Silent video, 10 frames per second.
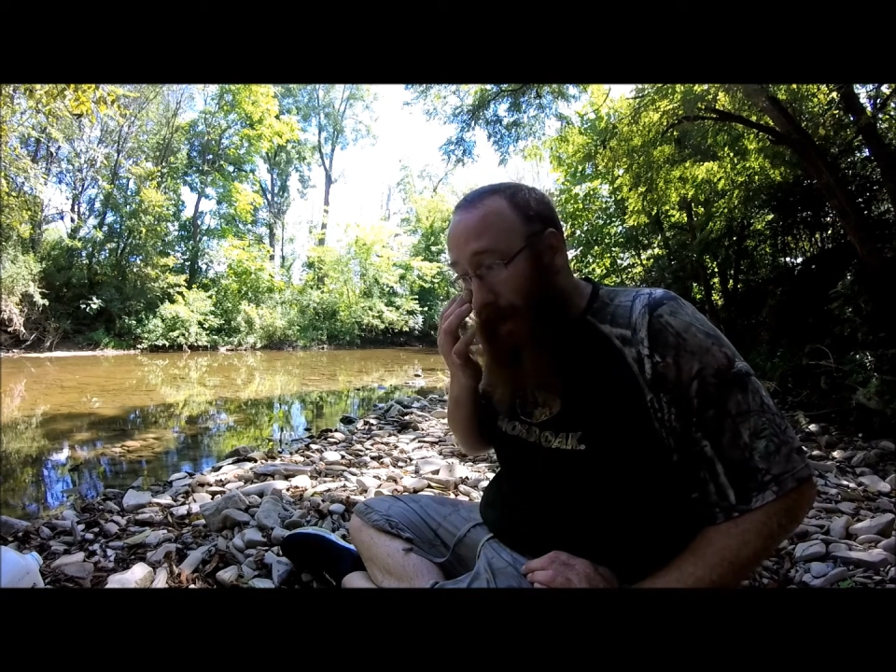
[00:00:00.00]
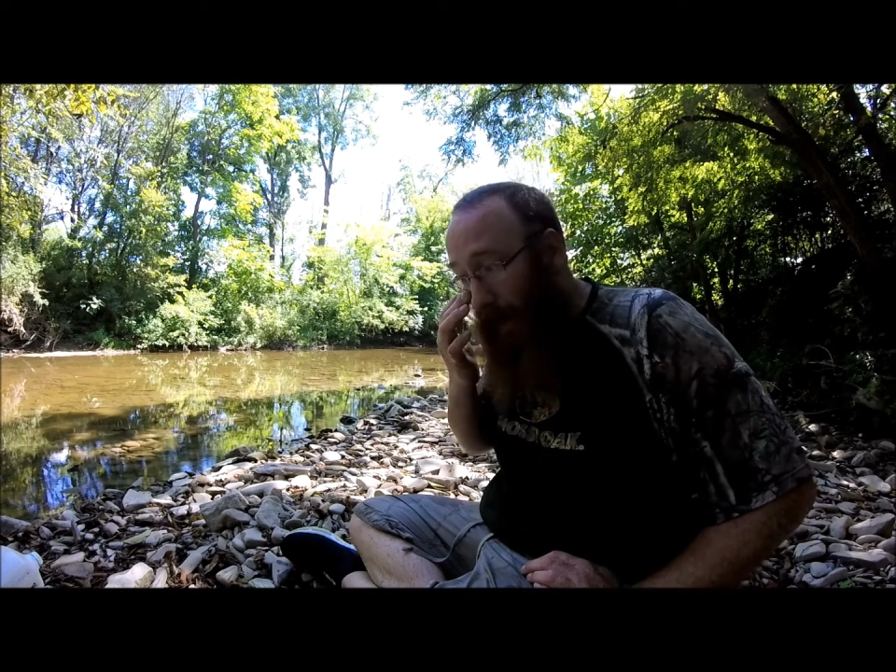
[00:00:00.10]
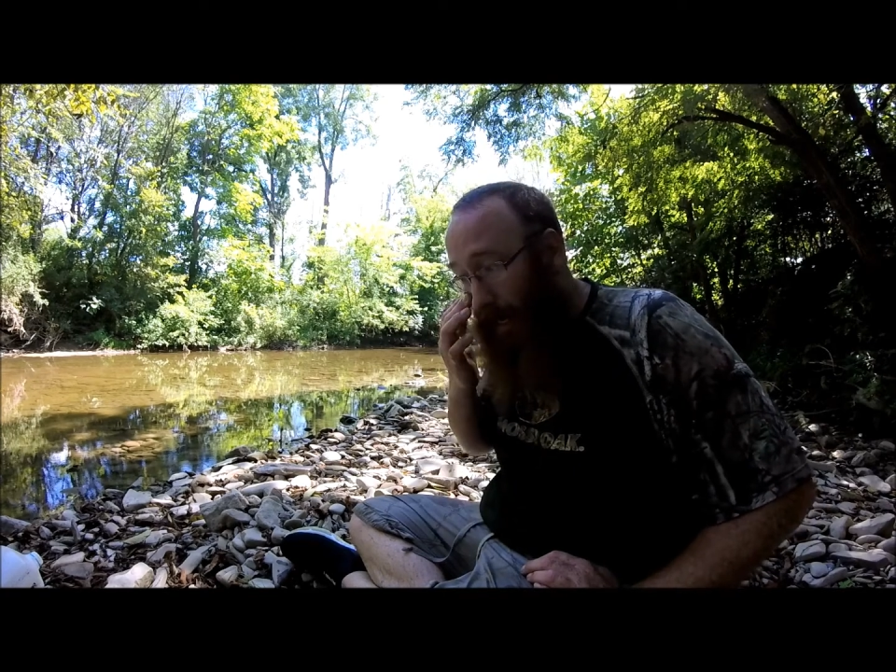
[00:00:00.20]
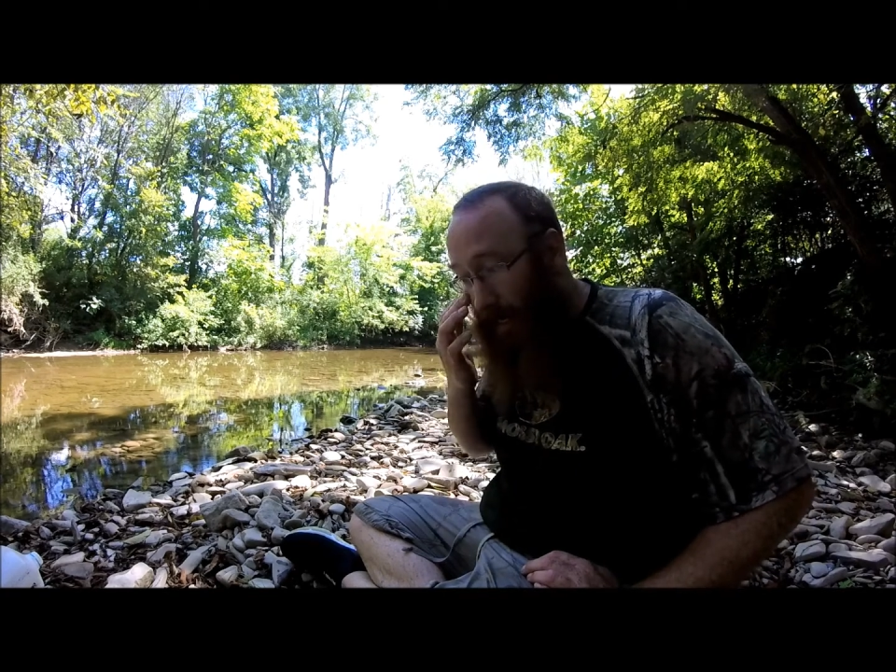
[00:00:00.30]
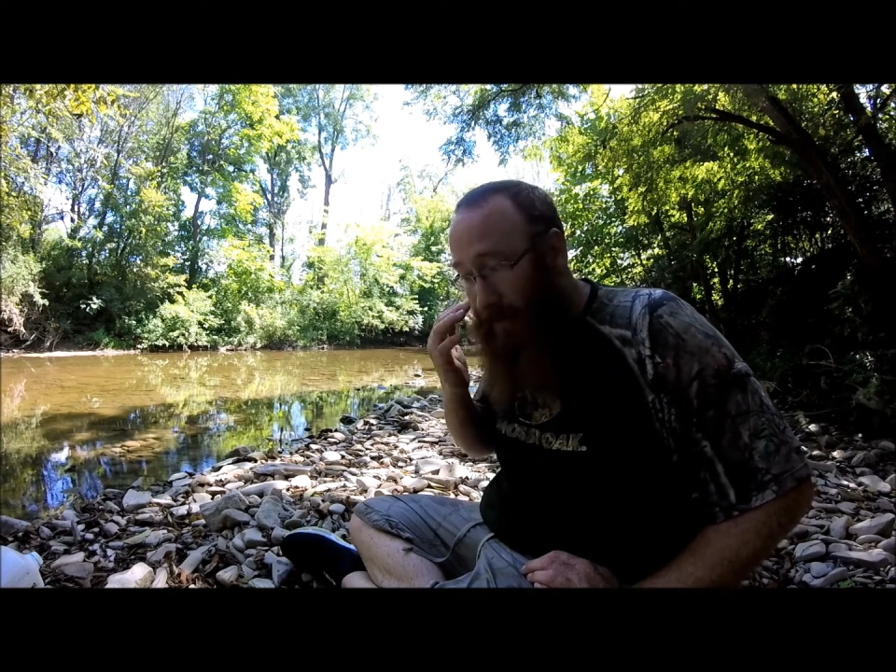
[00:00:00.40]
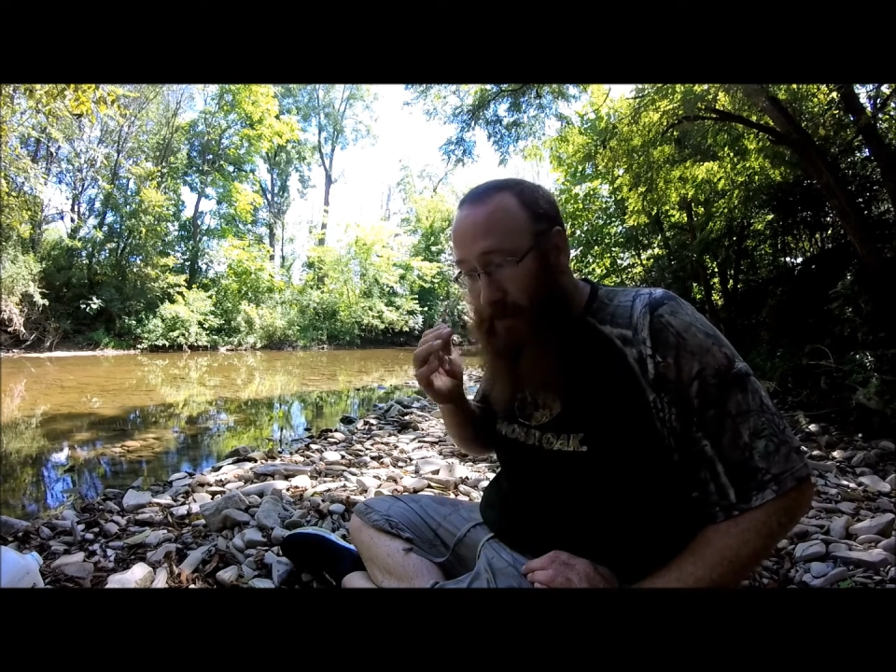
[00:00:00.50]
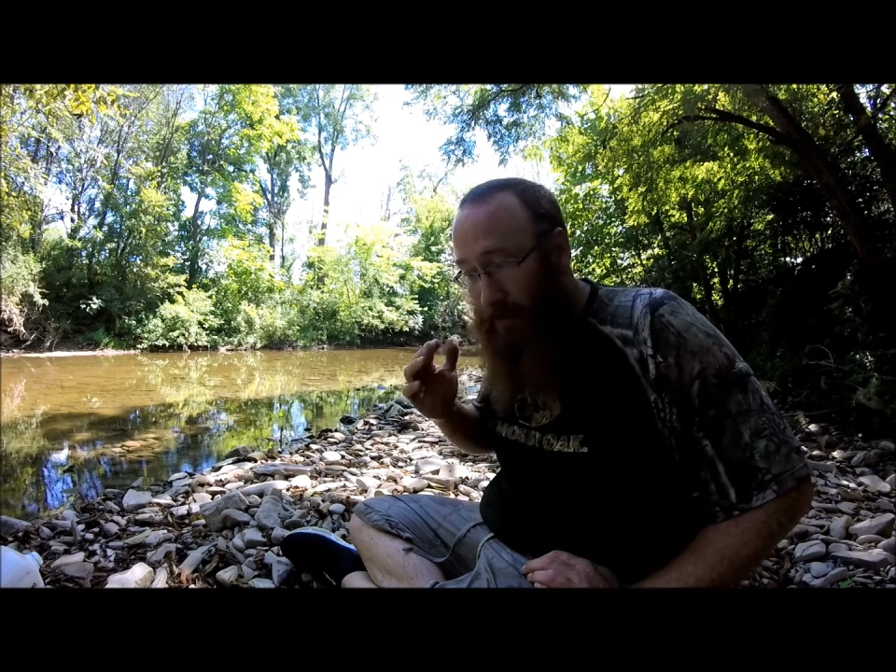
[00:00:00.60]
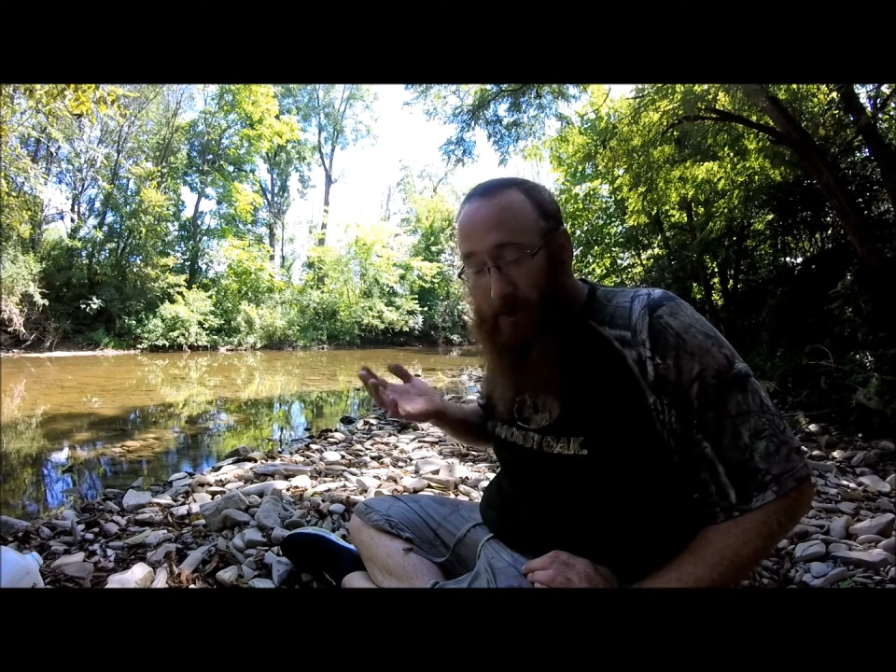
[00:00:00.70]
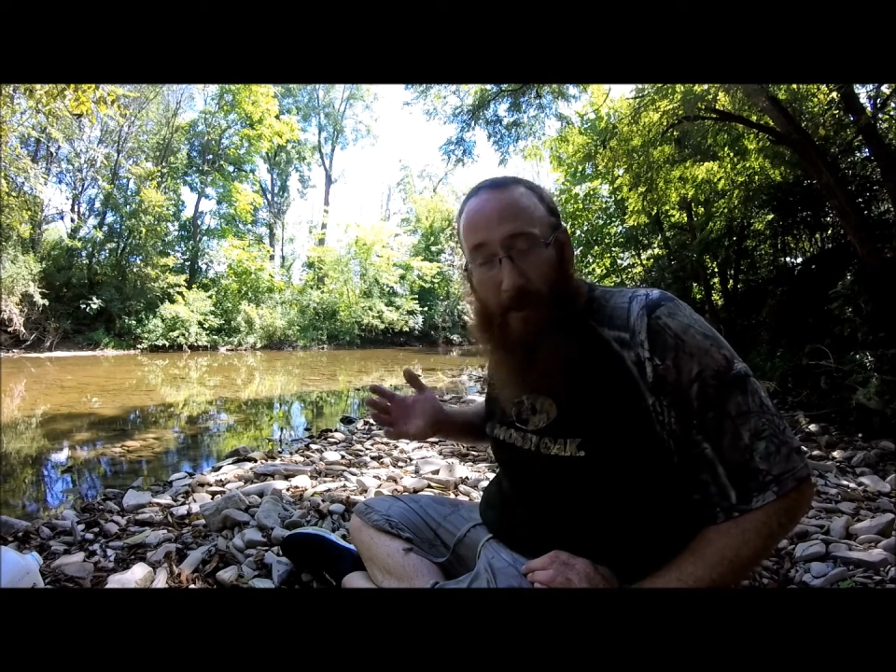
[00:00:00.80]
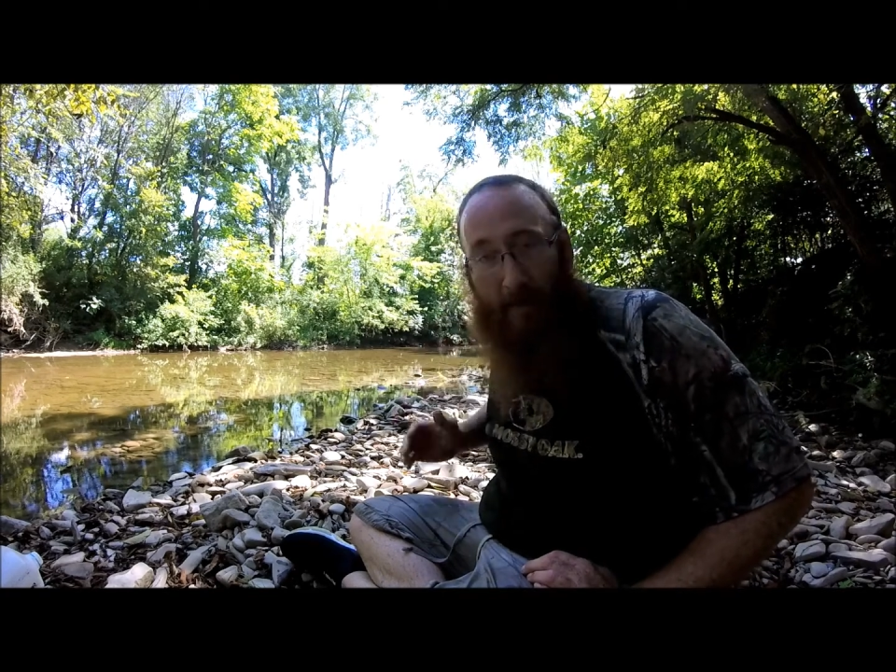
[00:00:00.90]
and
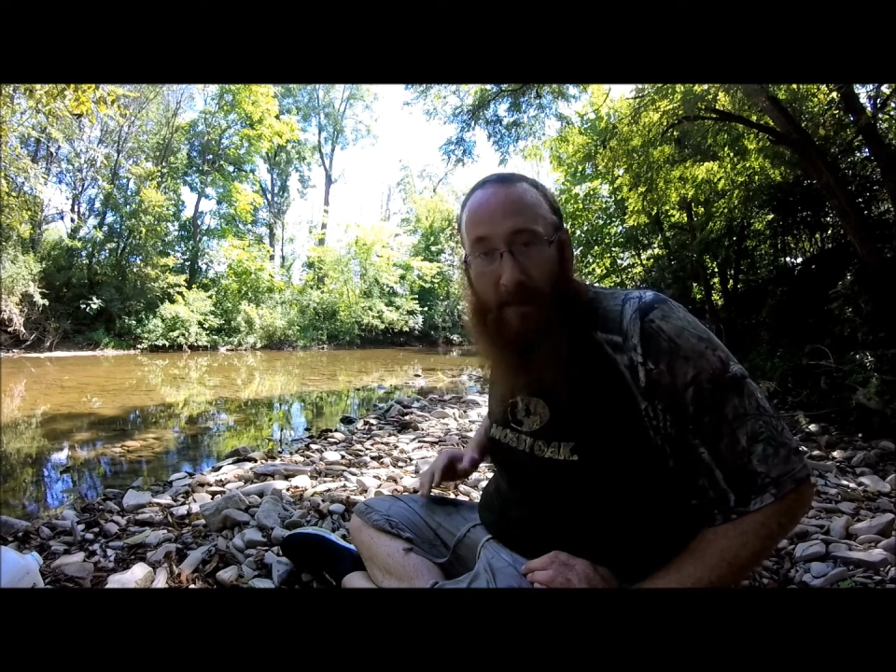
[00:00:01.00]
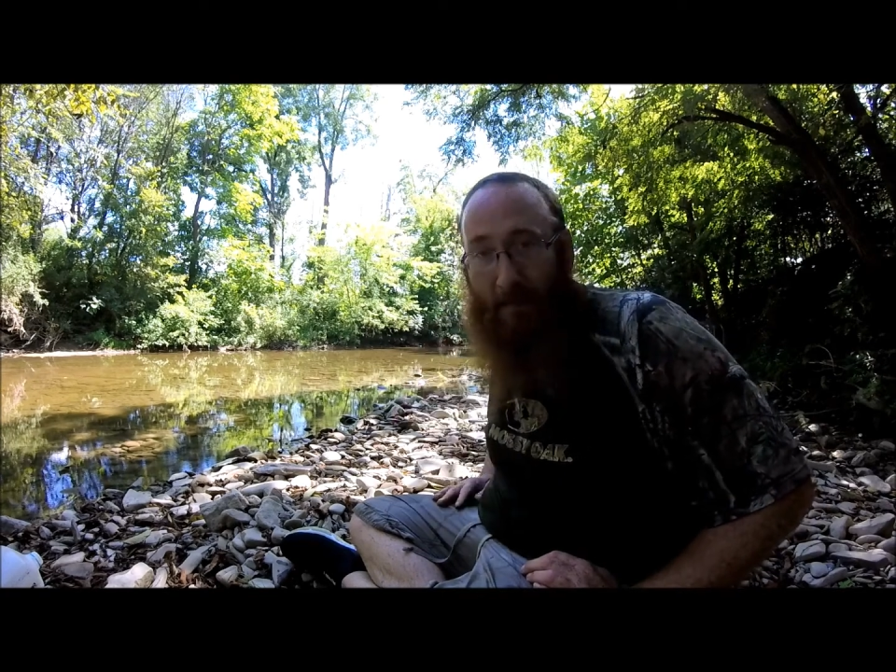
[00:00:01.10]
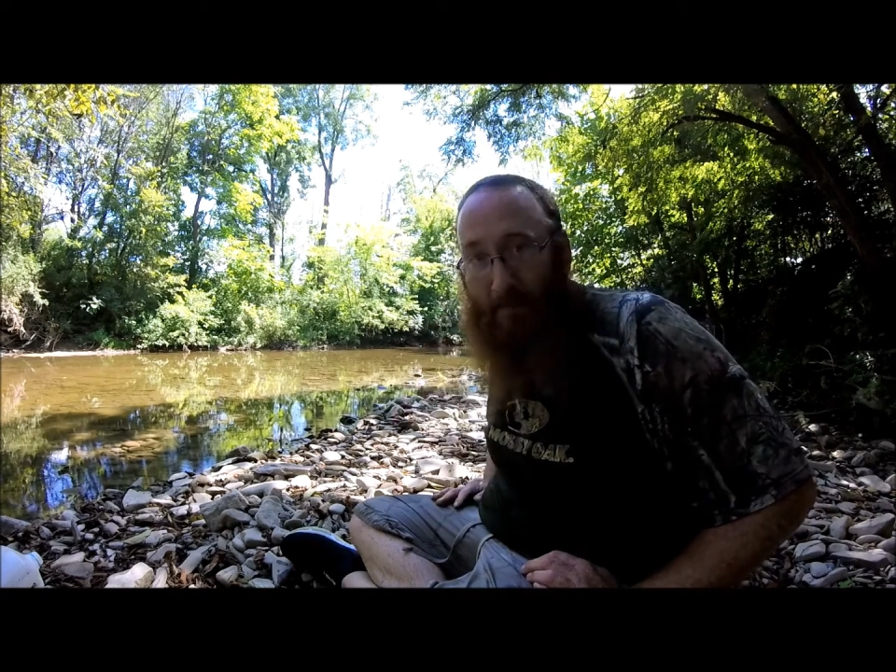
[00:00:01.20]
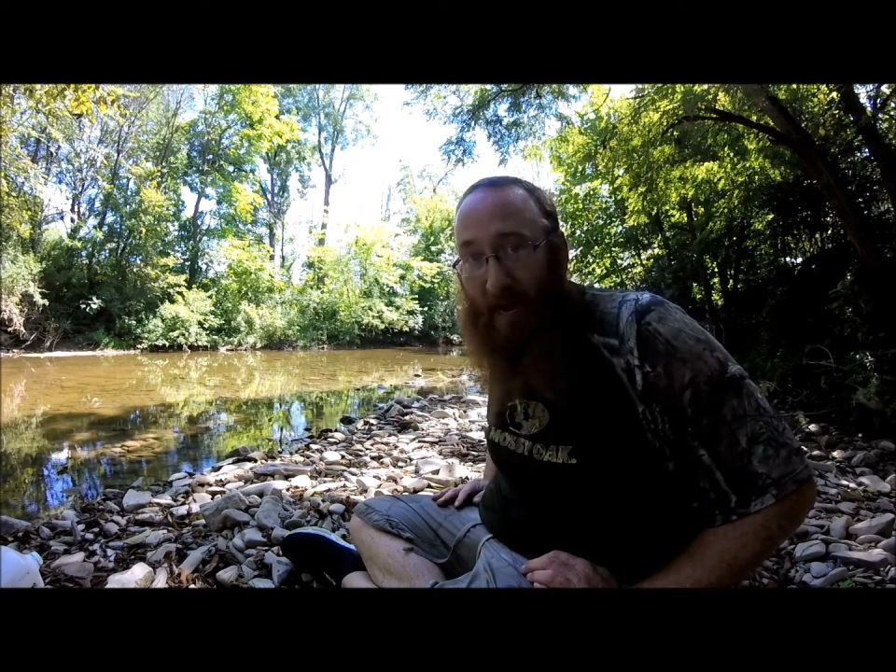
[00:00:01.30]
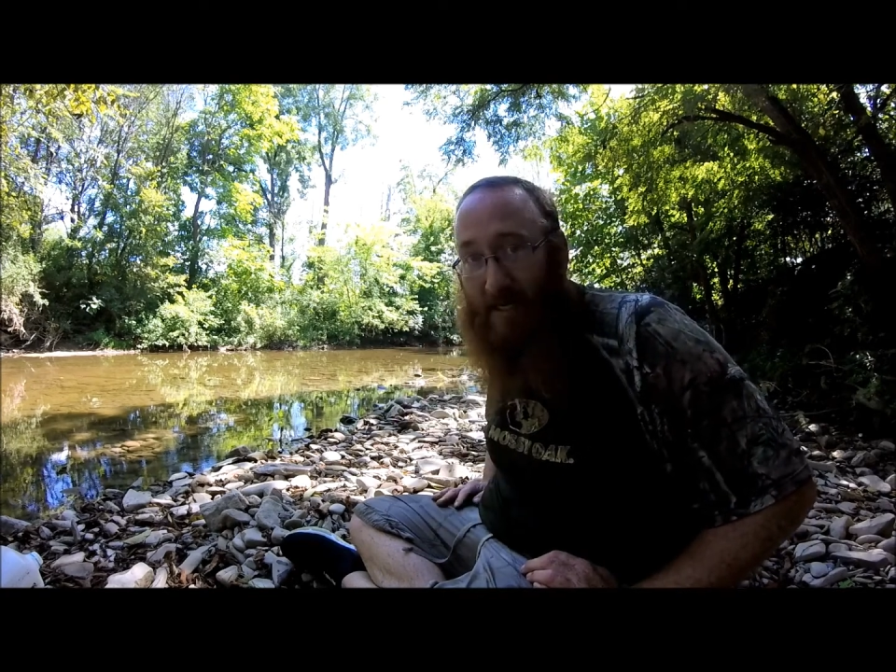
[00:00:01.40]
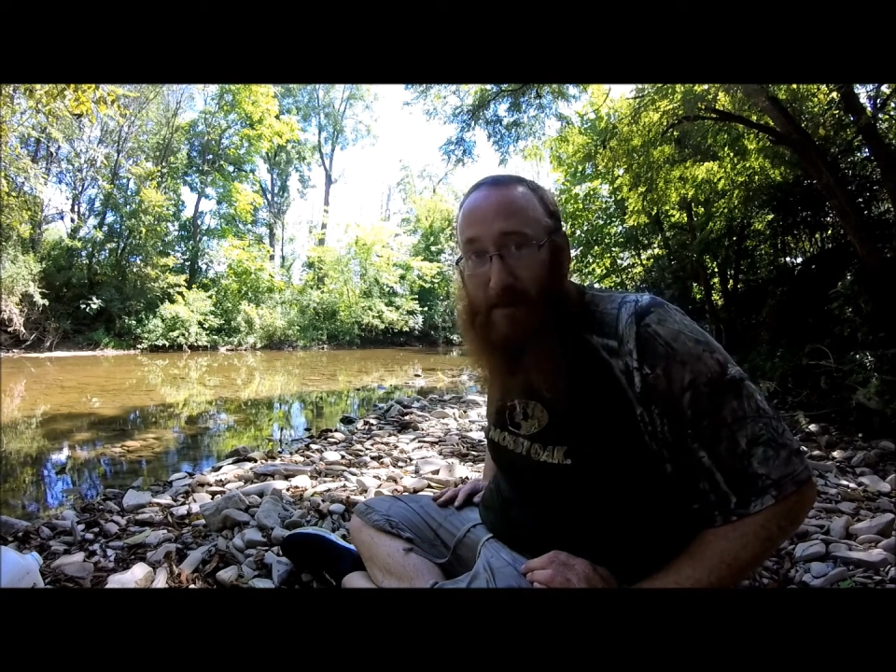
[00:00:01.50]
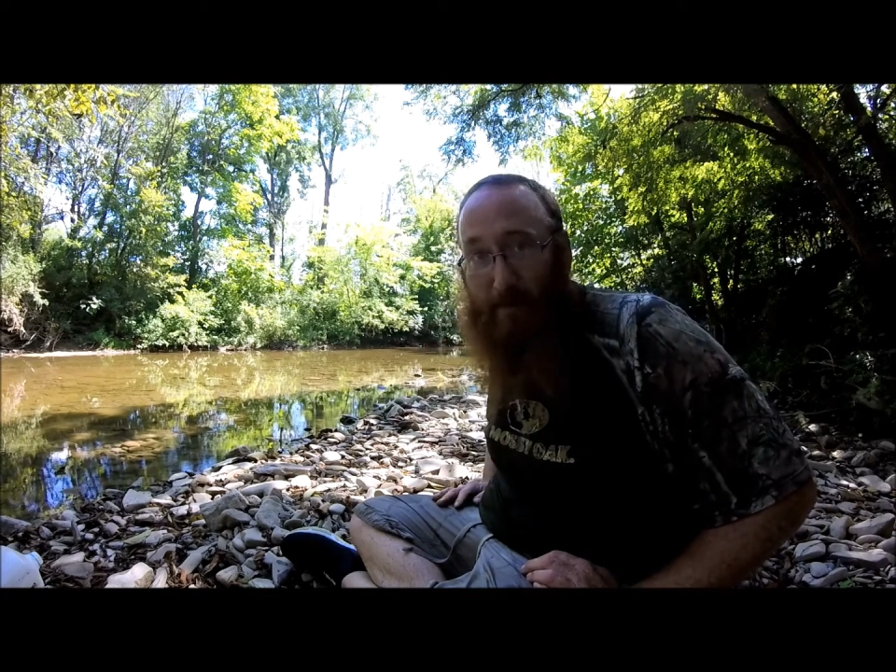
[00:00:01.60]
they're some of the best